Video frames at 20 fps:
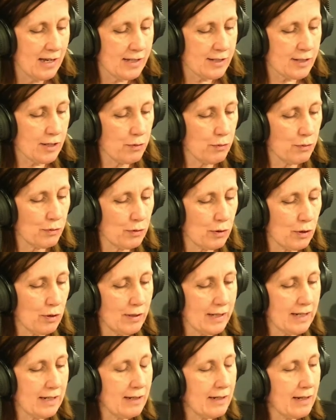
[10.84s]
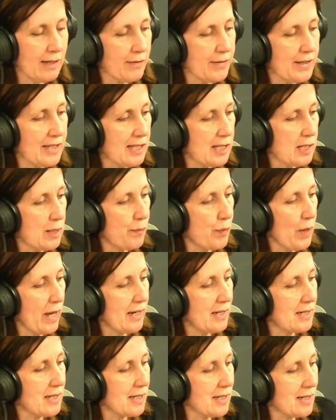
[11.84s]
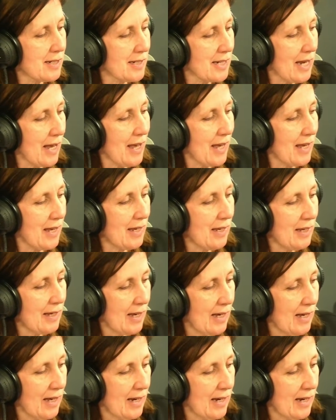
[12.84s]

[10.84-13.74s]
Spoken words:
So, Colin, this debate today,